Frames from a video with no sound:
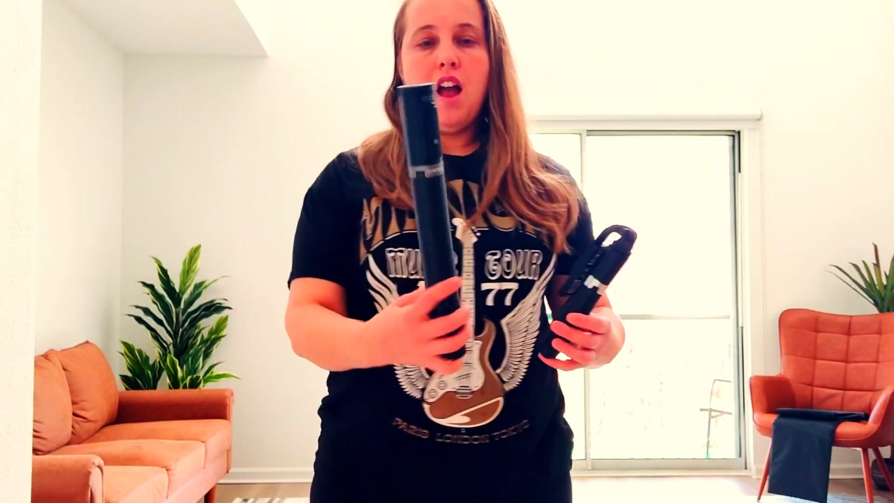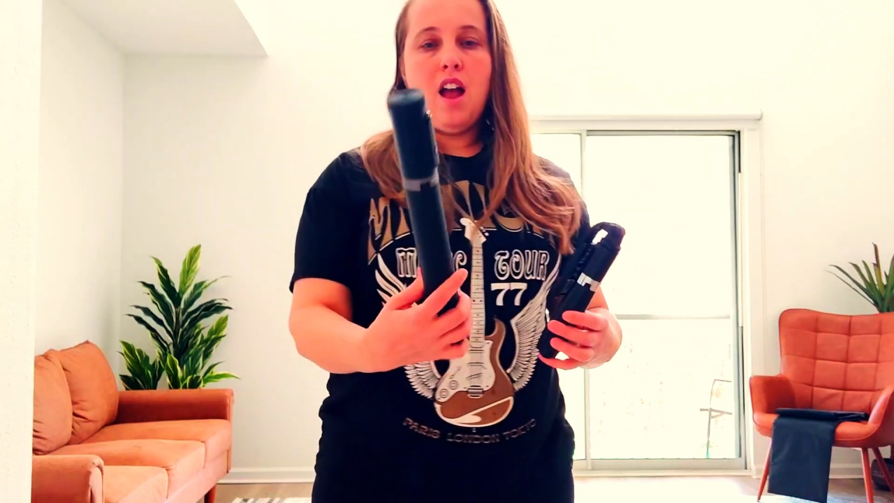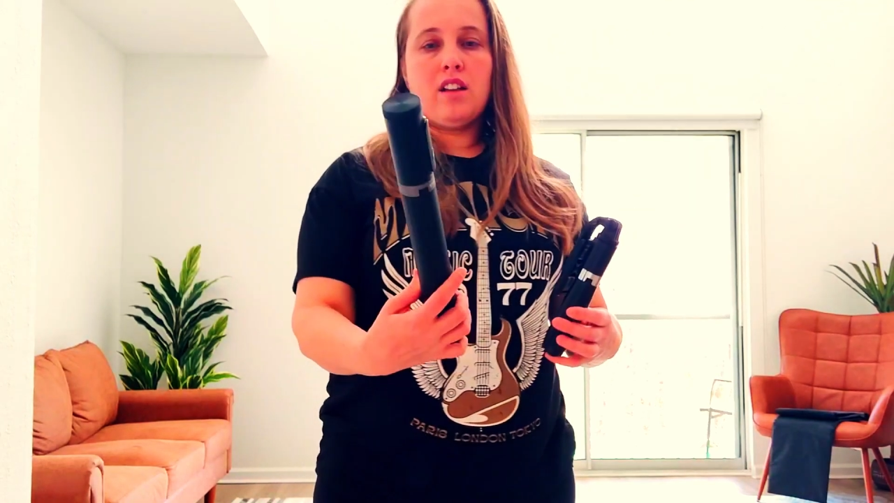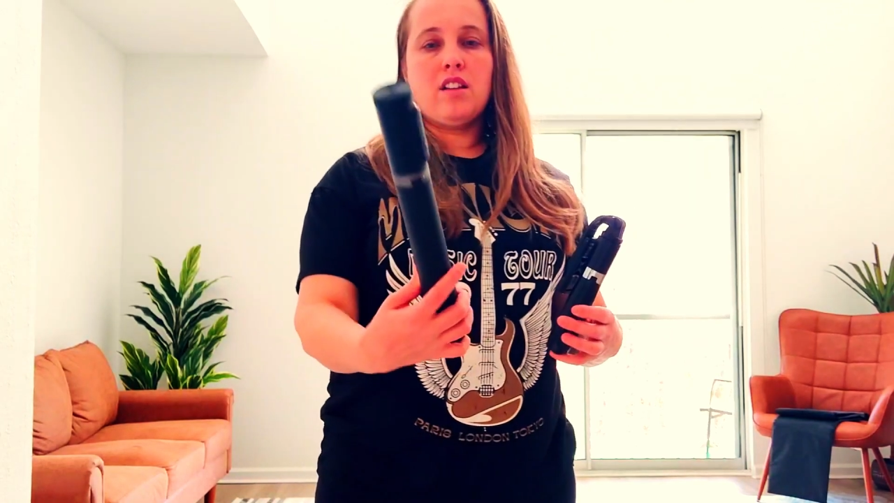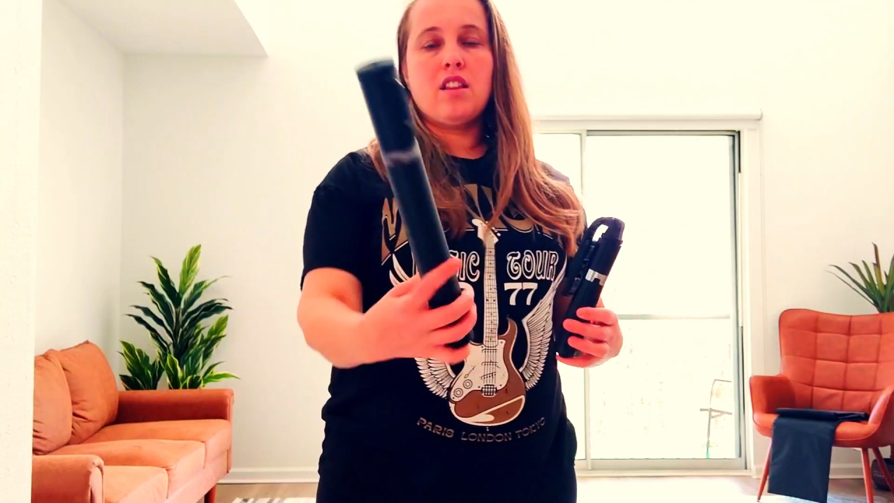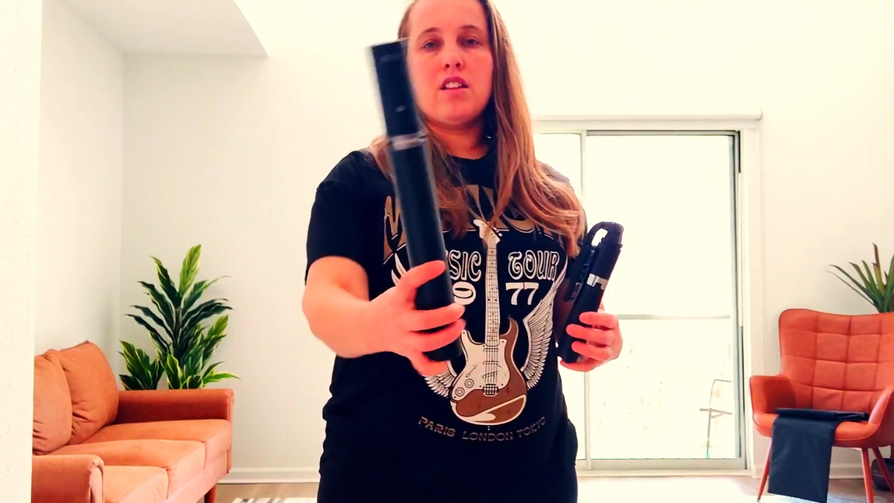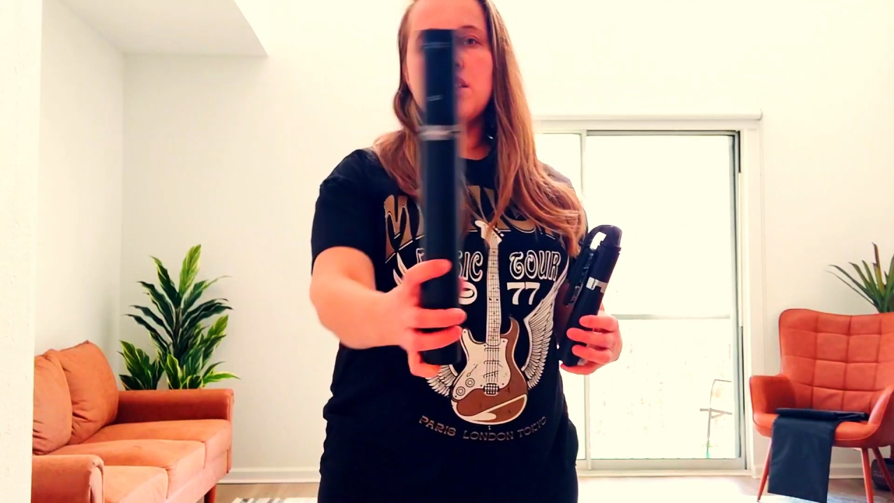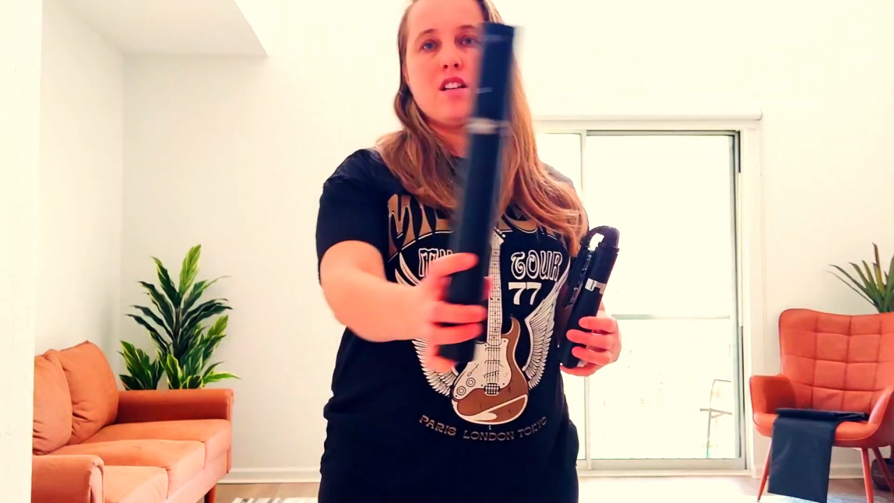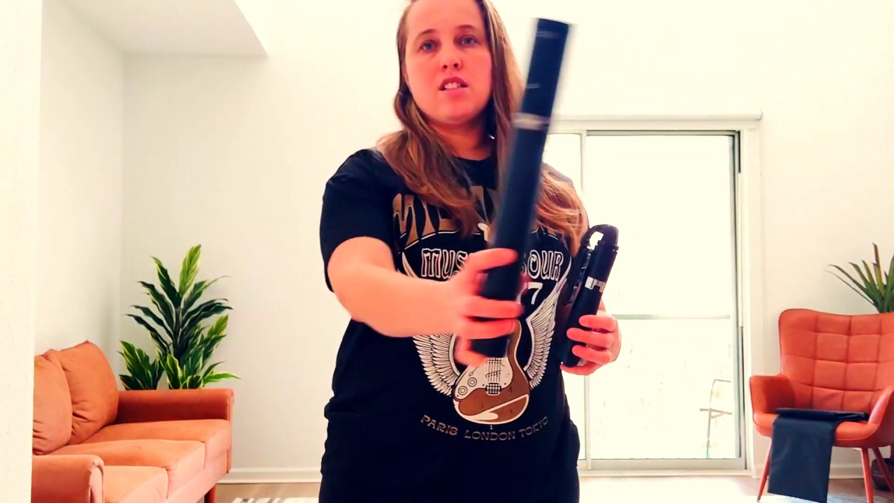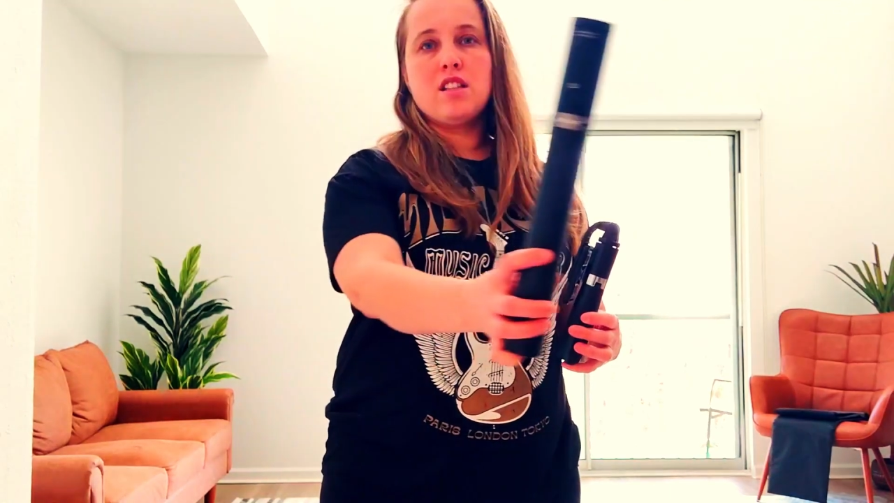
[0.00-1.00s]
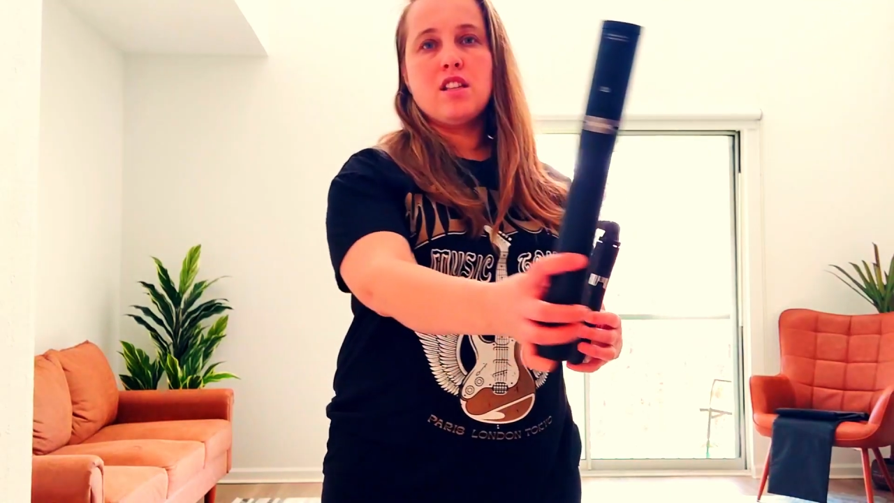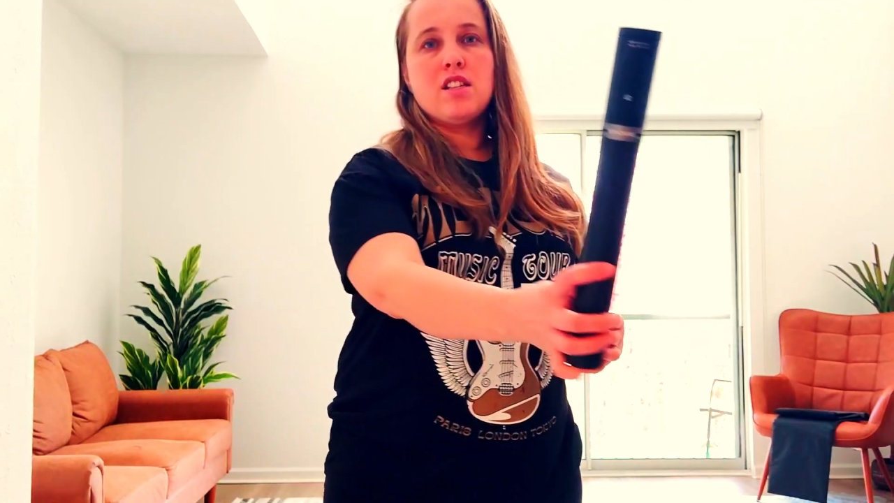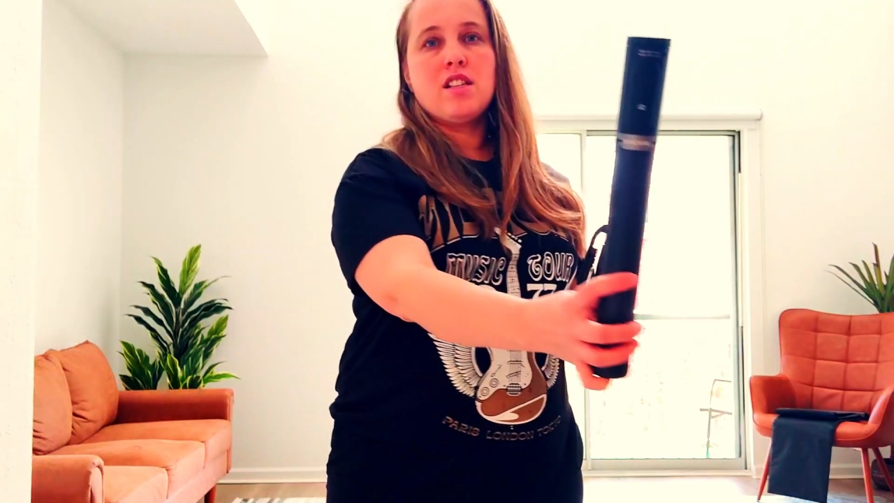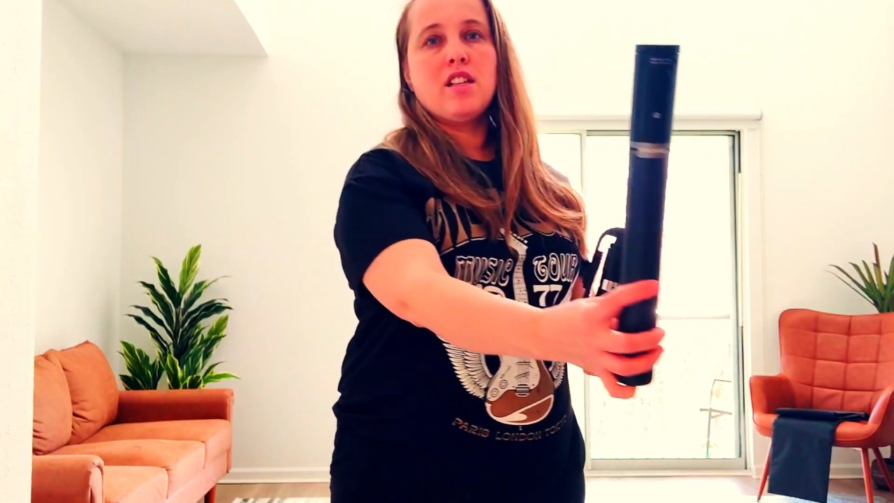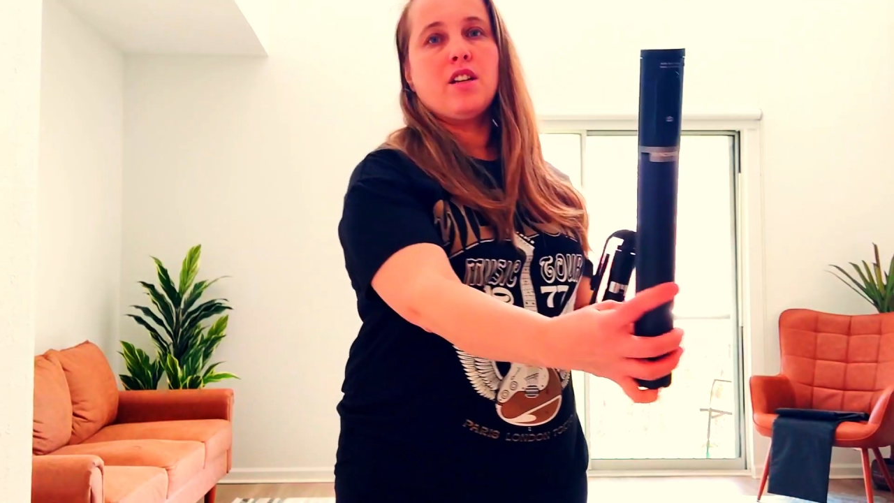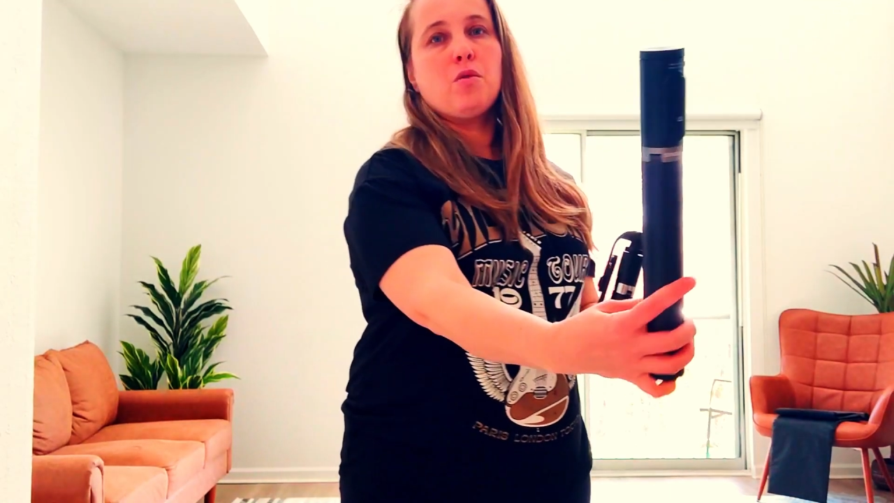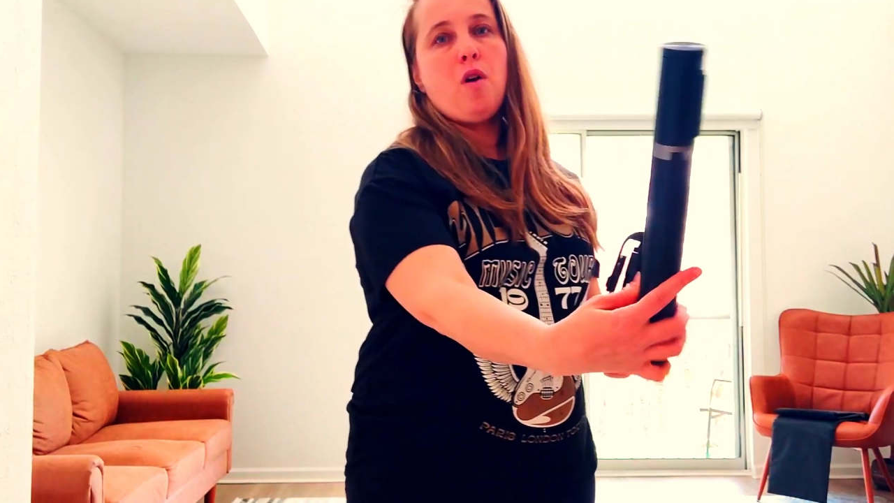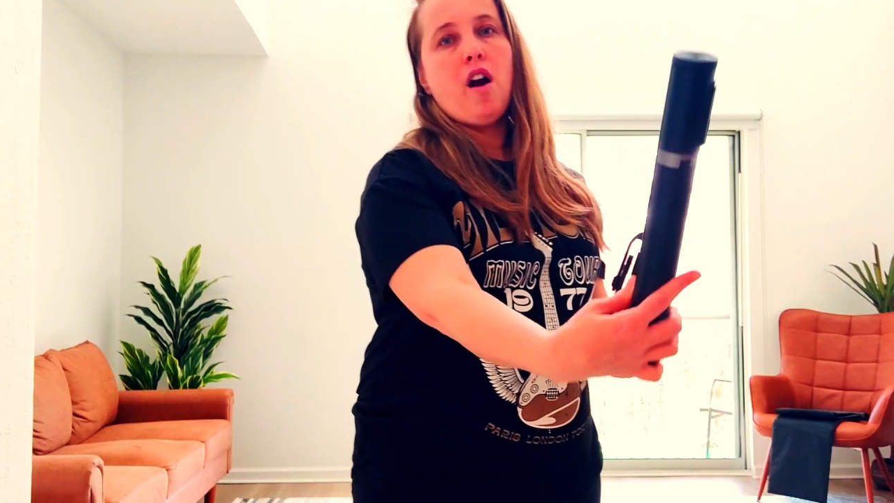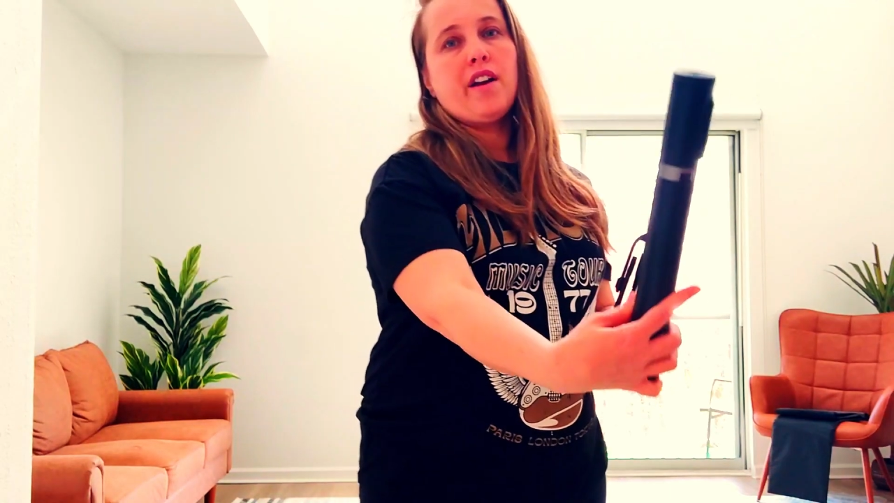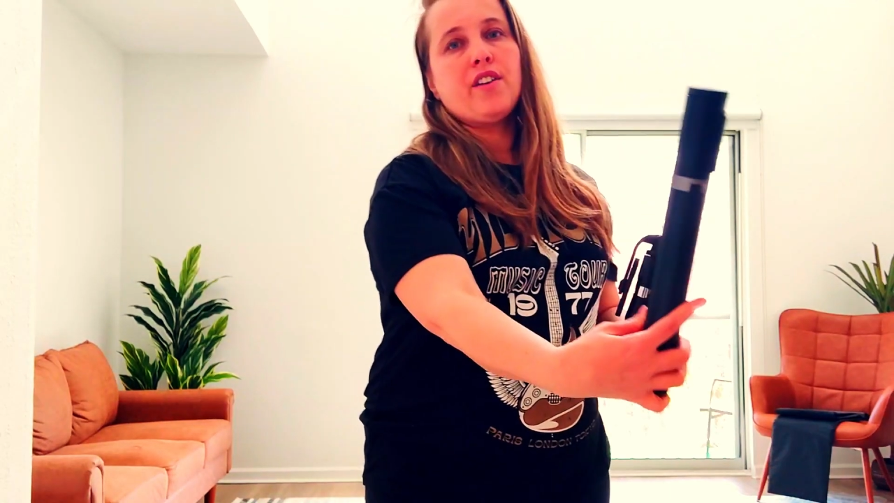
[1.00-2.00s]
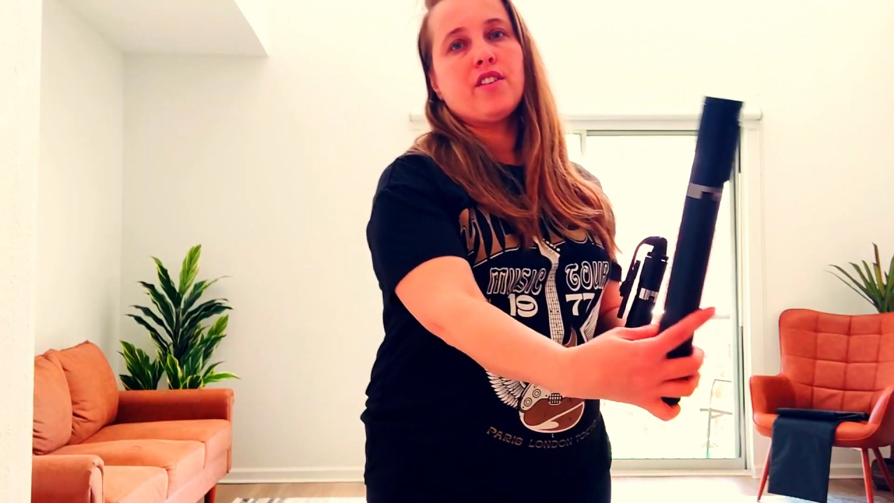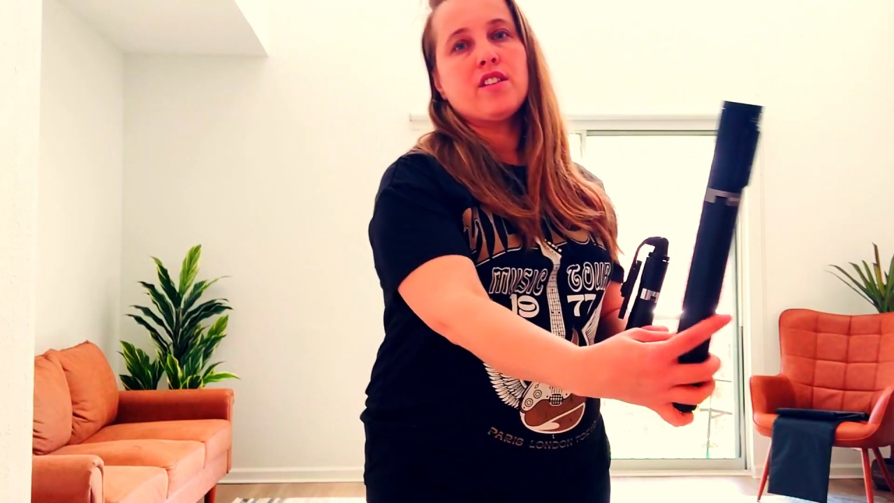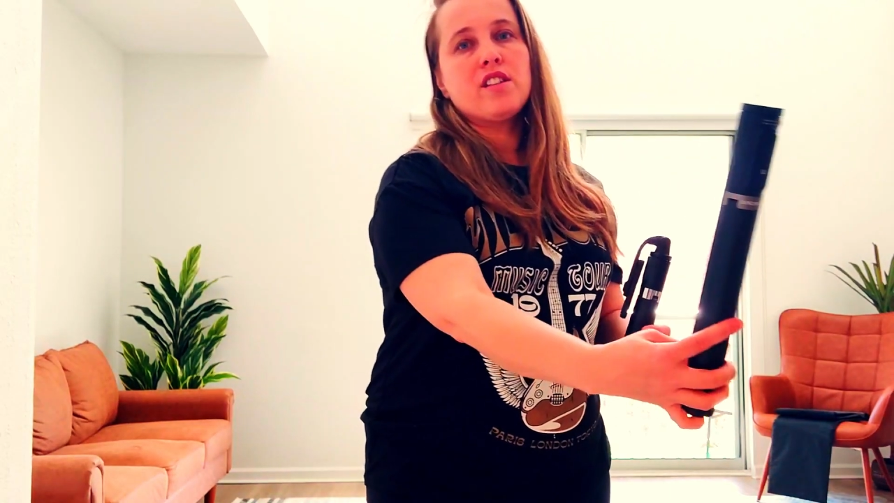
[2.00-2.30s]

and this is the SyncWire